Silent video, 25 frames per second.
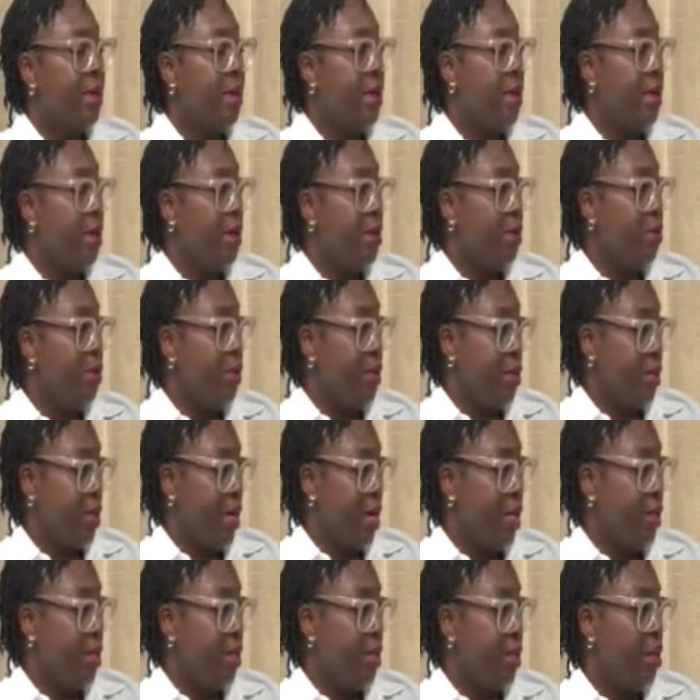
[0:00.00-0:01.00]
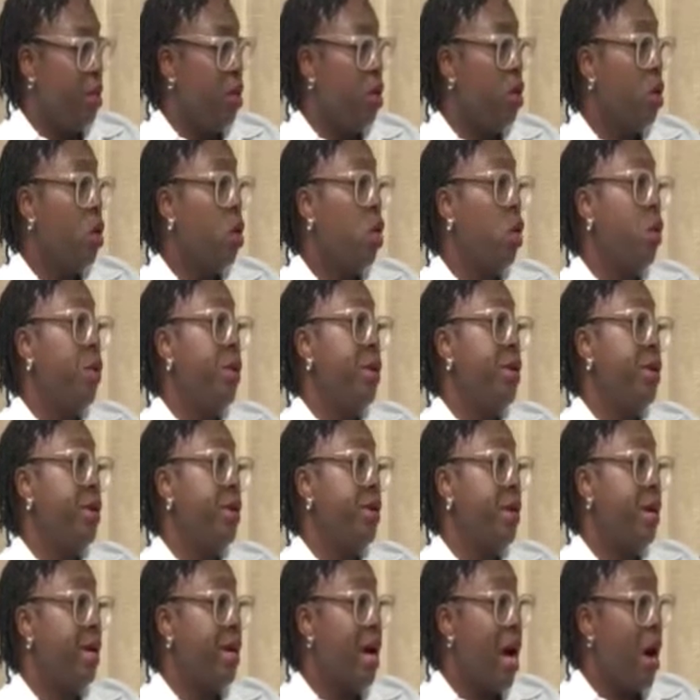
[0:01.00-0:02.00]
research going
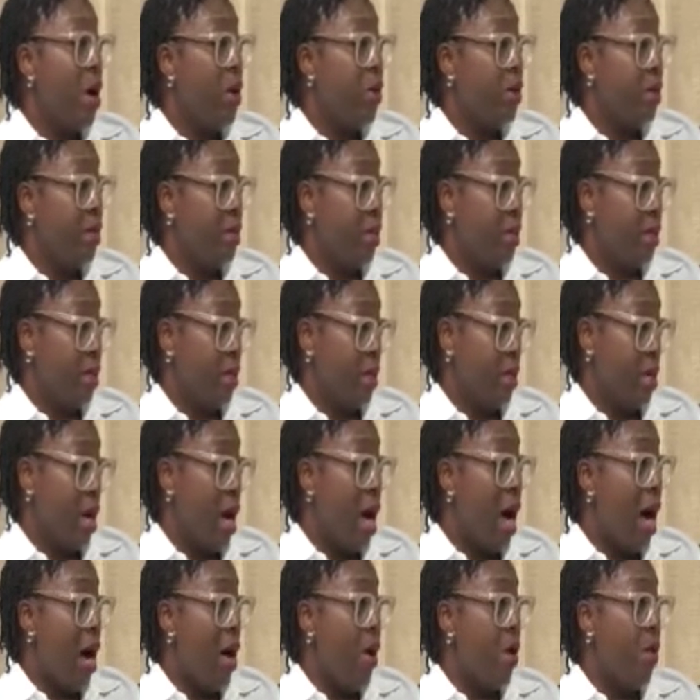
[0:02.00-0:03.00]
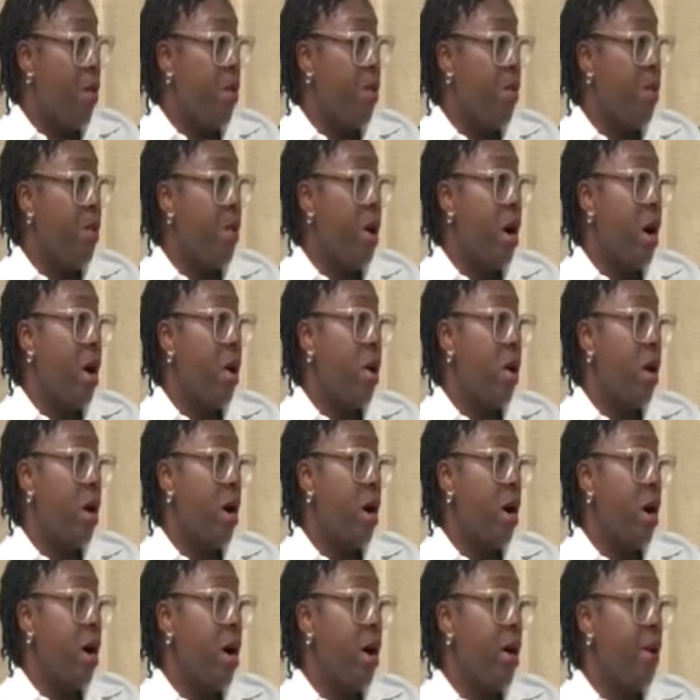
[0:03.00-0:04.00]
on around how
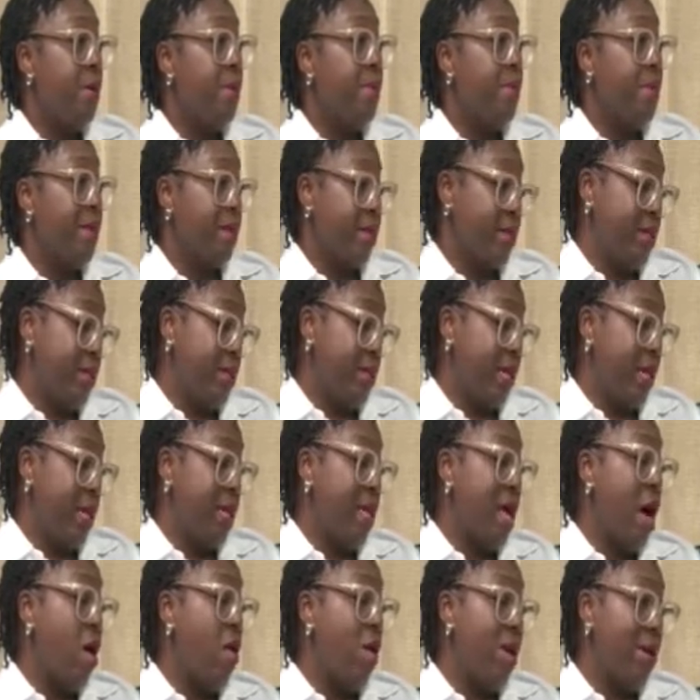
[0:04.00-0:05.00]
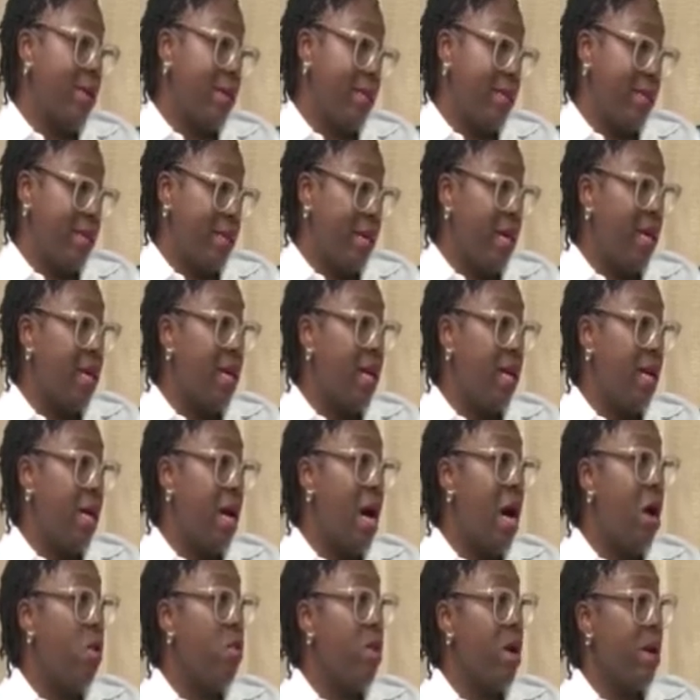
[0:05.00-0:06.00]
the skin, our skin color,
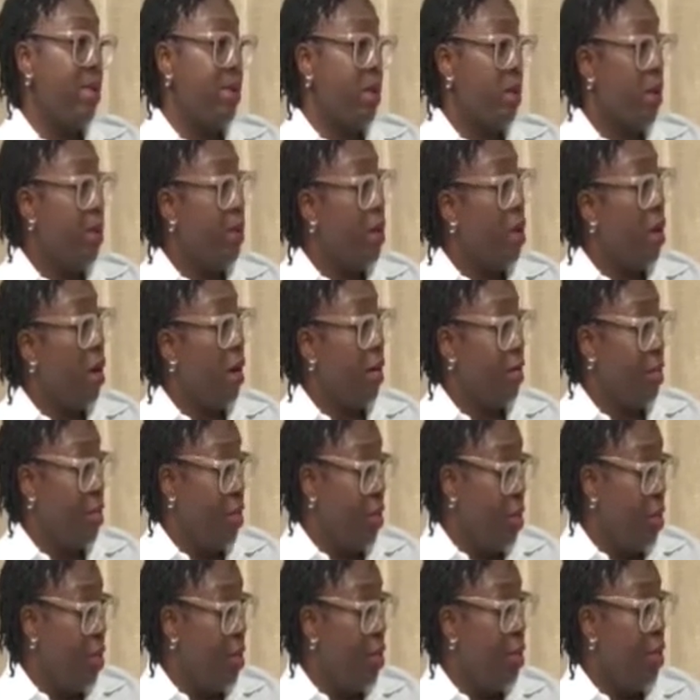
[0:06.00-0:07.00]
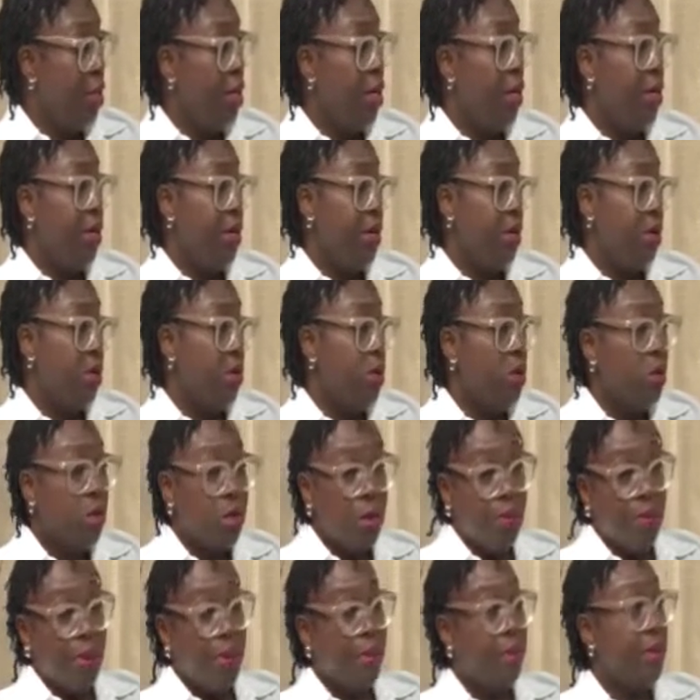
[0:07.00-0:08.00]
how we absorb collagen. So
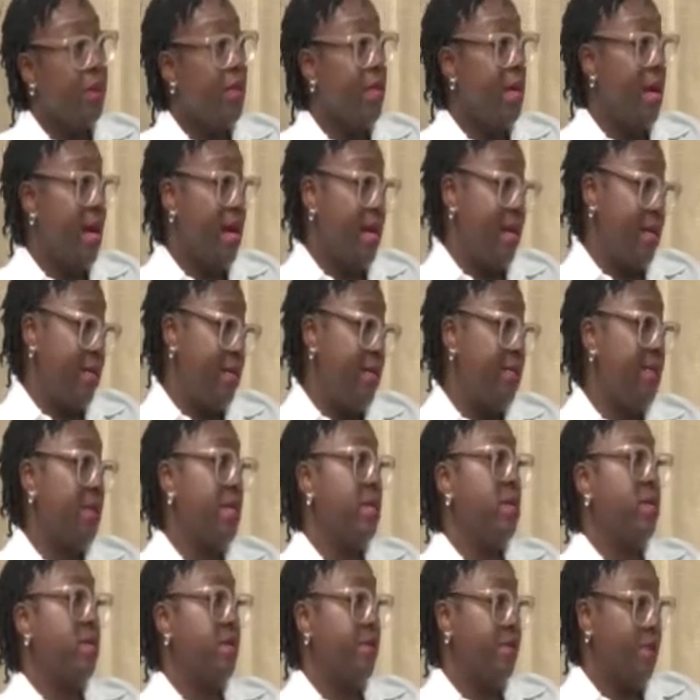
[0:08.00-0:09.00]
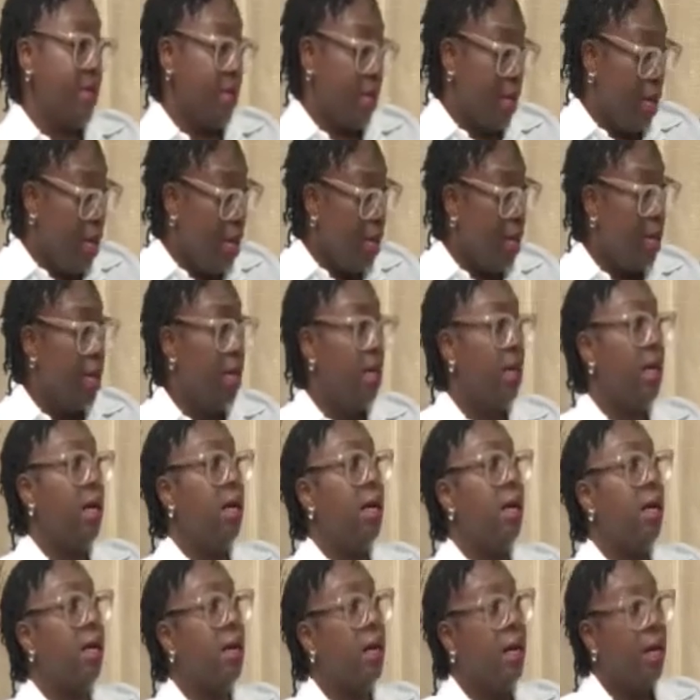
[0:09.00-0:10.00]
some people say it's because of the skin
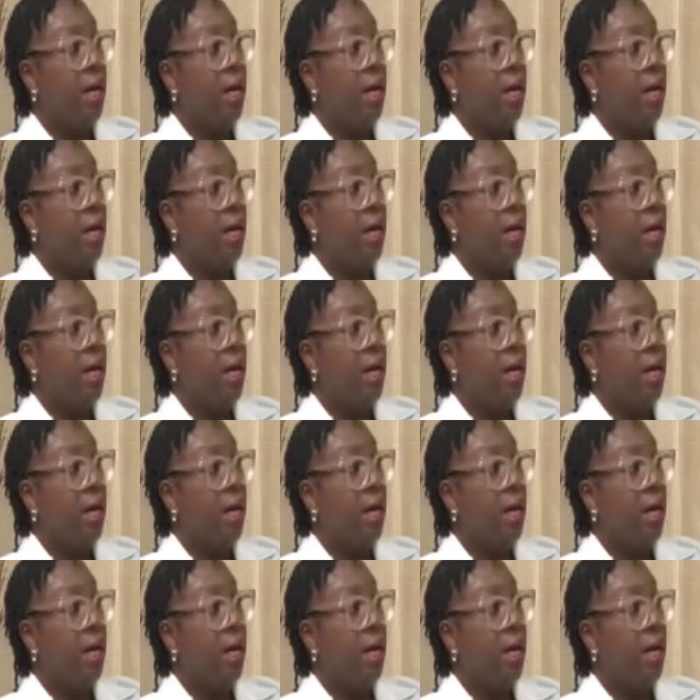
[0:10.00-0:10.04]
color.